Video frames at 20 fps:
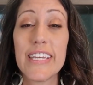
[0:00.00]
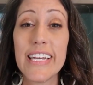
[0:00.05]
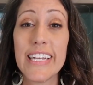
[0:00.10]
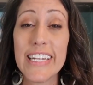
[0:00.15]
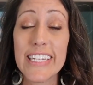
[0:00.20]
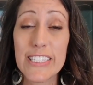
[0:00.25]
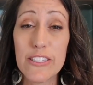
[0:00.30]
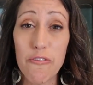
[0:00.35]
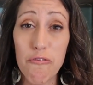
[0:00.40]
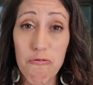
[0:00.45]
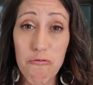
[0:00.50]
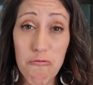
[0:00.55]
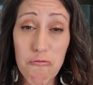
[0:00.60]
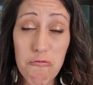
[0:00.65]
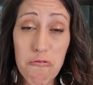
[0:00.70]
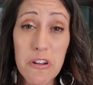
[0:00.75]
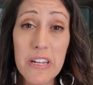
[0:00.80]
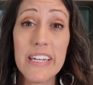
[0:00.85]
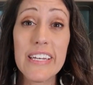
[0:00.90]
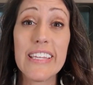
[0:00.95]
and it's
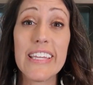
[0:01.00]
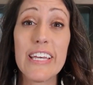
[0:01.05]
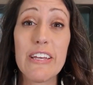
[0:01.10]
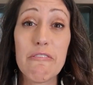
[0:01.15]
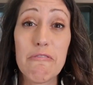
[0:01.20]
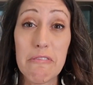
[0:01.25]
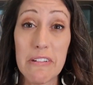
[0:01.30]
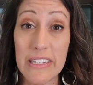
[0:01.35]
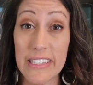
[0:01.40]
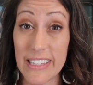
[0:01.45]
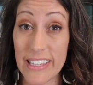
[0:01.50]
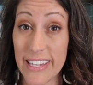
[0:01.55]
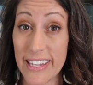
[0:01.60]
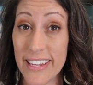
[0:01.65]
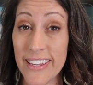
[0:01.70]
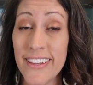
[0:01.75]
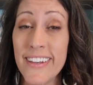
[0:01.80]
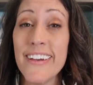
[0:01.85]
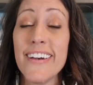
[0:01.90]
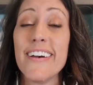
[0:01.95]
really,
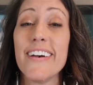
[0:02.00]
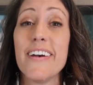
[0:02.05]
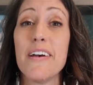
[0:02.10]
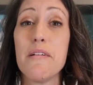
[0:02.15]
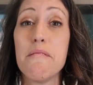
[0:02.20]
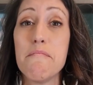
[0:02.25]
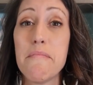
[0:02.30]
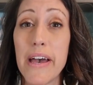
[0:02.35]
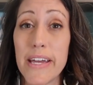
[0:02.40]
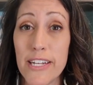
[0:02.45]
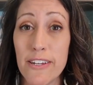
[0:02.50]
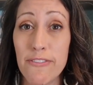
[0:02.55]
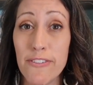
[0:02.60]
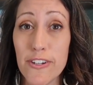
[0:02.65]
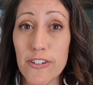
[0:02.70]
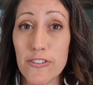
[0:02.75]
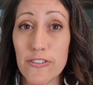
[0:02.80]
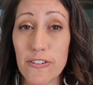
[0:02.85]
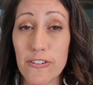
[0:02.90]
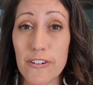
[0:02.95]
really
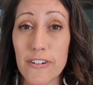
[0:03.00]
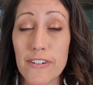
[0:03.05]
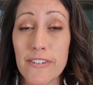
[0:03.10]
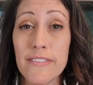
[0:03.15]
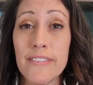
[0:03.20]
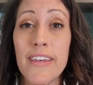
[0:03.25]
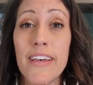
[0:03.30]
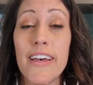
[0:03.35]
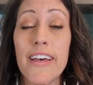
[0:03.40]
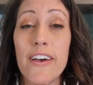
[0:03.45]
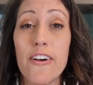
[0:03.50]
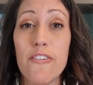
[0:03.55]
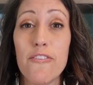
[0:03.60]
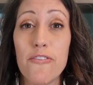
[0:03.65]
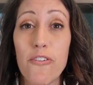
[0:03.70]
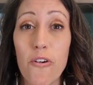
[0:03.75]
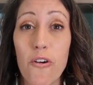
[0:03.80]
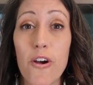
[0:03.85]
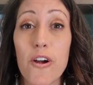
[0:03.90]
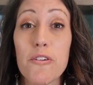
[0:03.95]
beneficial
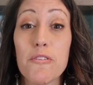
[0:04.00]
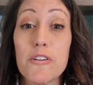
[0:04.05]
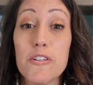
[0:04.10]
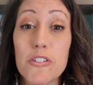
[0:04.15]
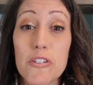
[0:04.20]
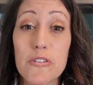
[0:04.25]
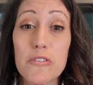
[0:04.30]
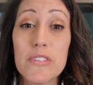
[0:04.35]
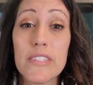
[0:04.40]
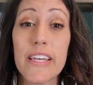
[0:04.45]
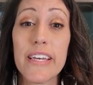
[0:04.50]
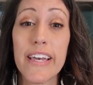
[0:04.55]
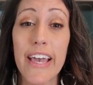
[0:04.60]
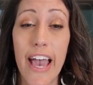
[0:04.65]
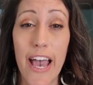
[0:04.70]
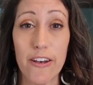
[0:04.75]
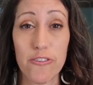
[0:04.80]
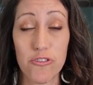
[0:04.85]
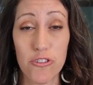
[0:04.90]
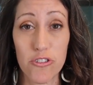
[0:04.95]
for reducing
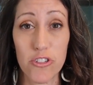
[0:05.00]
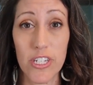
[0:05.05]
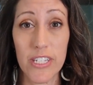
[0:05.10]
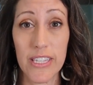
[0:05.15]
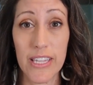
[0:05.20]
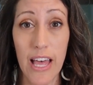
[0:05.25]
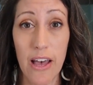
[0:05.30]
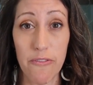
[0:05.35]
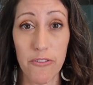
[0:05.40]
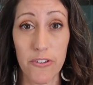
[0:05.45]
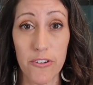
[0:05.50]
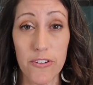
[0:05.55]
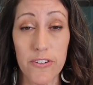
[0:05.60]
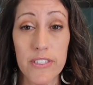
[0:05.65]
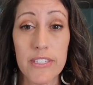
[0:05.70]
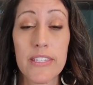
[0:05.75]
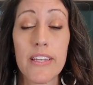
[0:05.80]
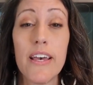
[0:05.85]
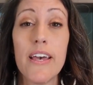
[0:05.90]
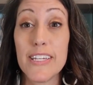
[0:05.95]
estrogen
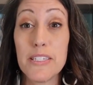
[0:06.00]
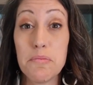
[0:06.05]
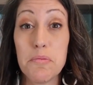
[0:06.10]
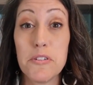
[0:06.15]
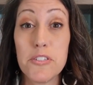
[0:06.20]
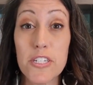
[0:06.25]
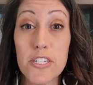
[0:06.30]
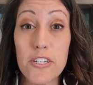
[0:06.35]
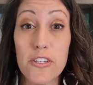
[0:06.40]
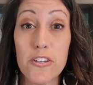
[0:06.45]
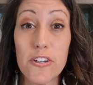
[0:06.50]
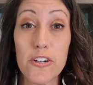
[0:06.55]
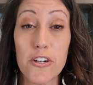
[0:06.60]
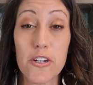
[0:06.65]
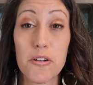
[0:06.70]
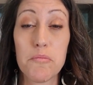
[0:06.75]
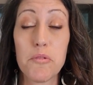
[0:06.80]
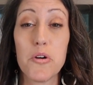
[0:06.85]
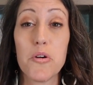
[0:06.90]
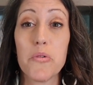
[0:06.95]
levels. This particular
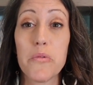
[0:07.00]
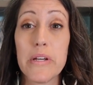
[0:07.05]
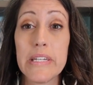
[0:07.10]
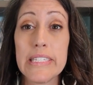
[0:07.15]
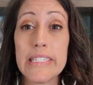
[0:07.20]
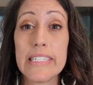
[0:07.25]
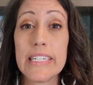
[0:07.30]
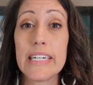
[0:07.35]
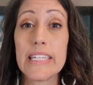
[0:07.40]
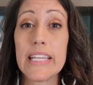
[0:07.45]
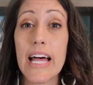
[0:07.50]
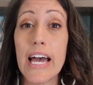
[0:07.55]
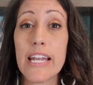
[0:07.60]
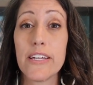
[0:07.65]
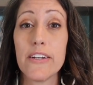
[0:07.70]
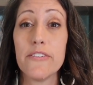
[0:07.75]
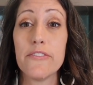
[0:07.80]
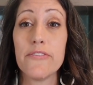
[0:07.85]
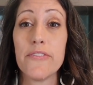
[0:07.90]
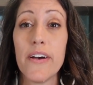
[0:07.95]
herbal, we see a lot
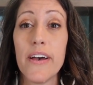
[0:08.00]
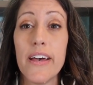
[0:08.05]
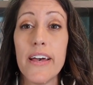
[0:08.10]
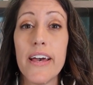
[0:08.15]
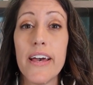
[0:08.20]
of